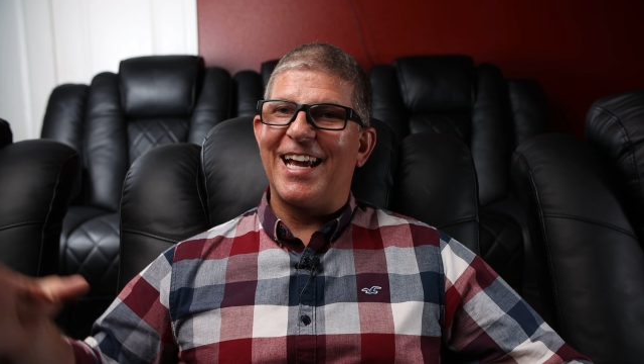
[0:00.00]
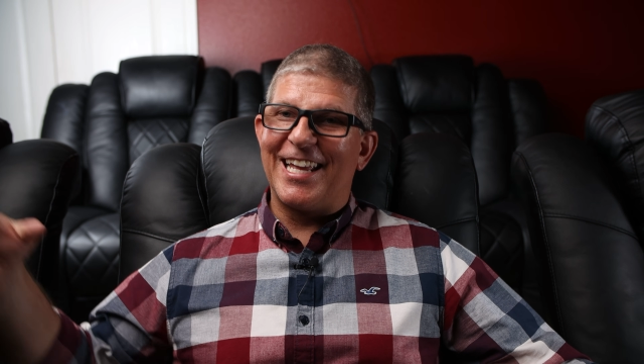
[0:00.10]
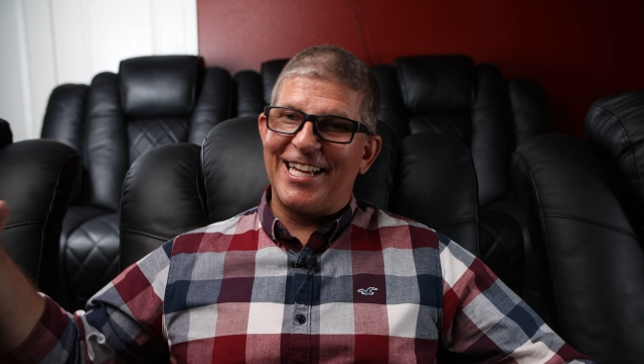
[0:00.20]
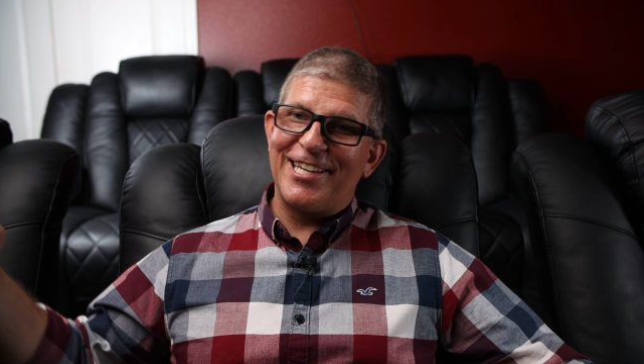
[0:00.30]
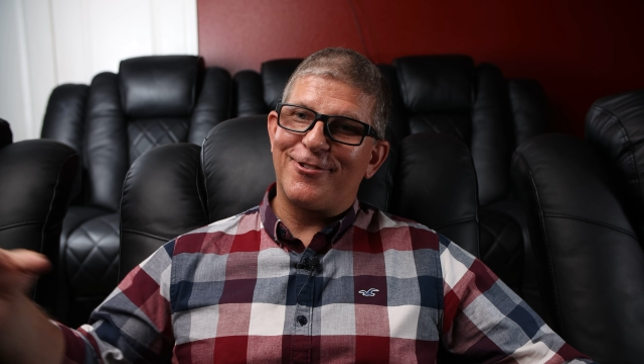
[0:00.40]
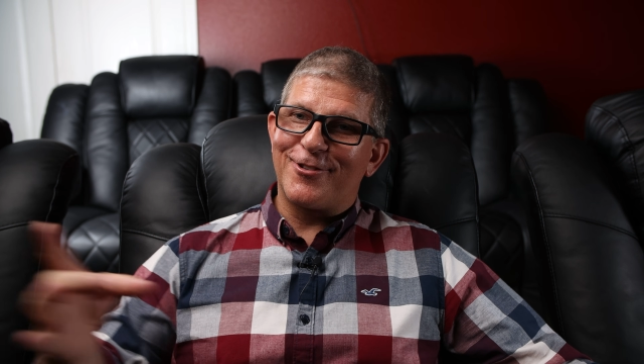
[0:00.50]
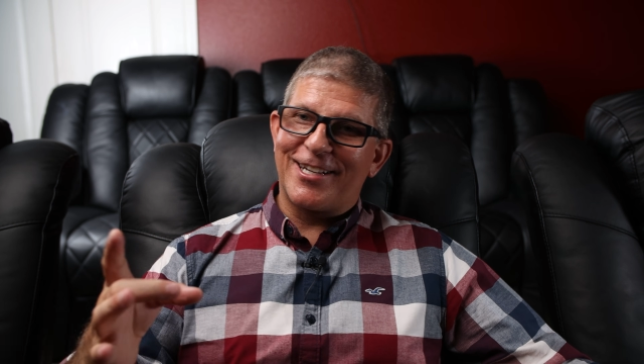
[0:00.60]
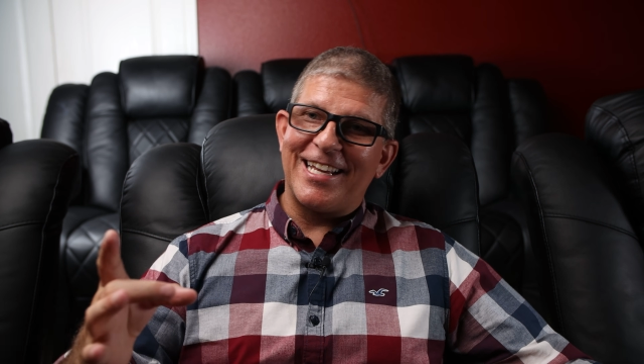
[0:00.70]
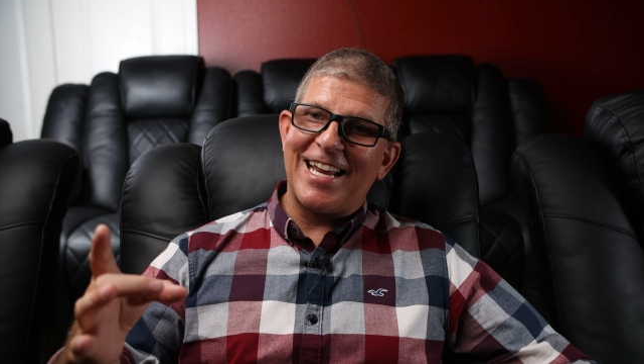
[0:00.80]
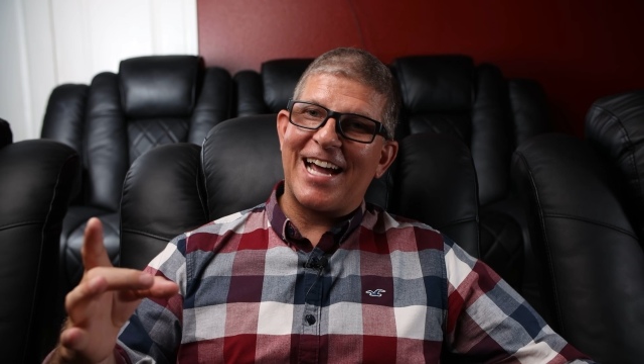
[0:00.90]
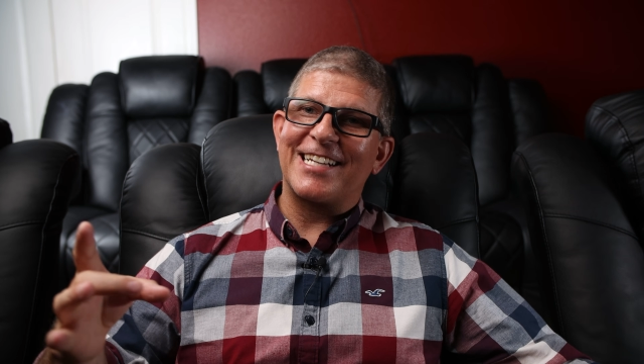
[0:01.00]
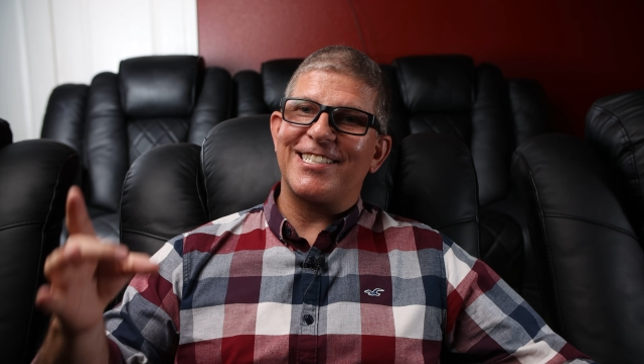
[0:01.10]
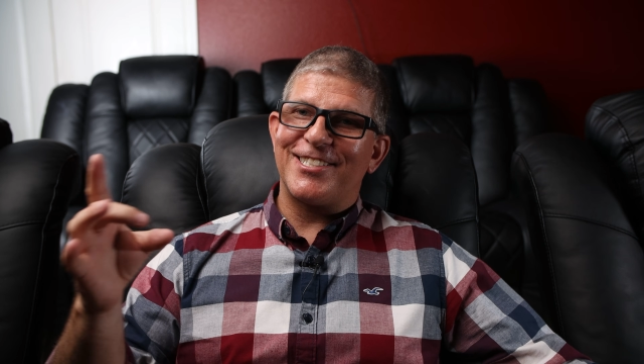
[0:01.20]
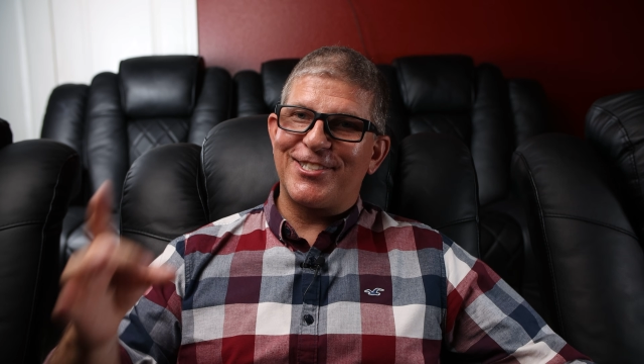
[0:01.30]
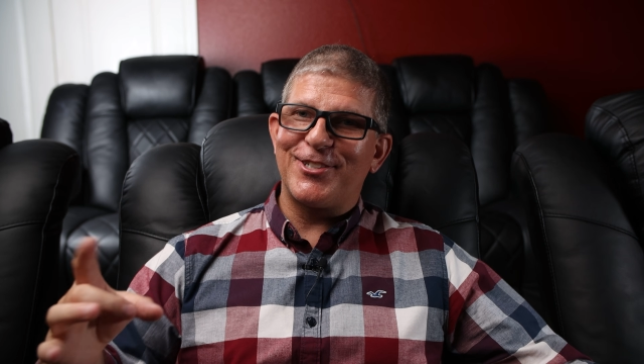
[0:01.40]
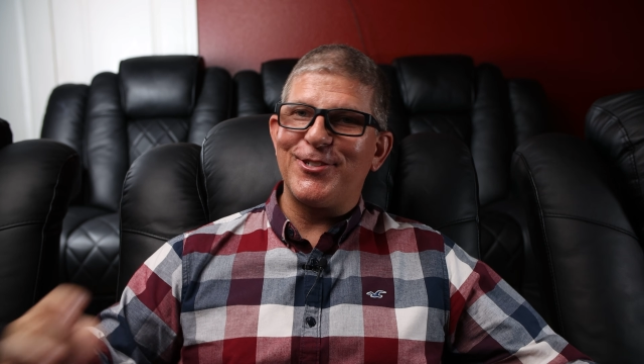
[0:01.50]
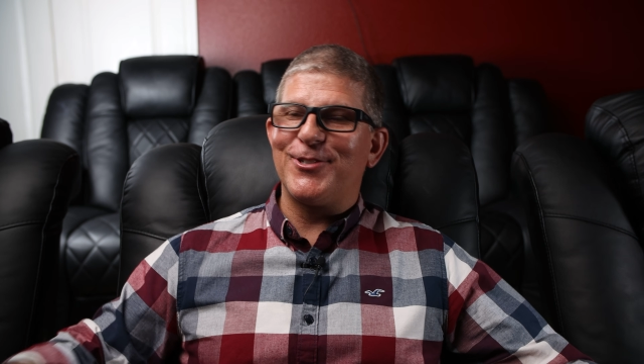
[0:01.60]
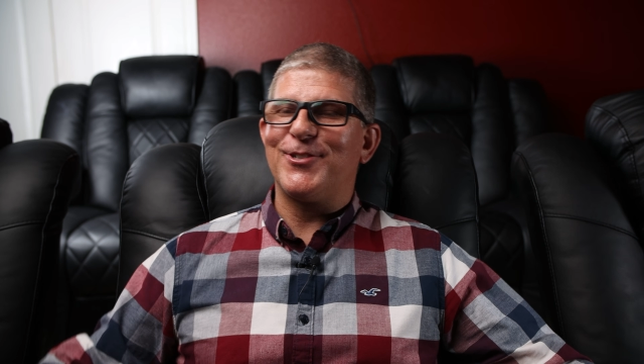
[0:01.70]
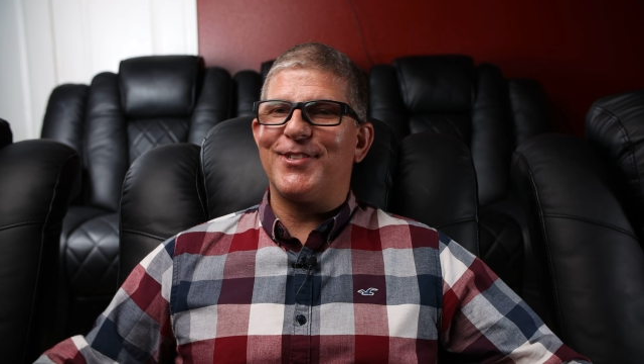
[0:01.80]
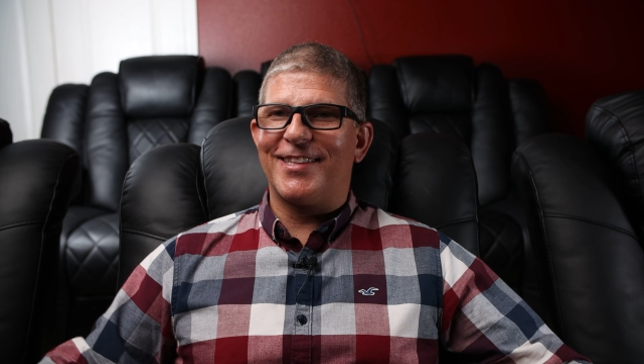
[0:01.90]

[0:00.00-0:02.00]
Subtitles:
and it'll connect to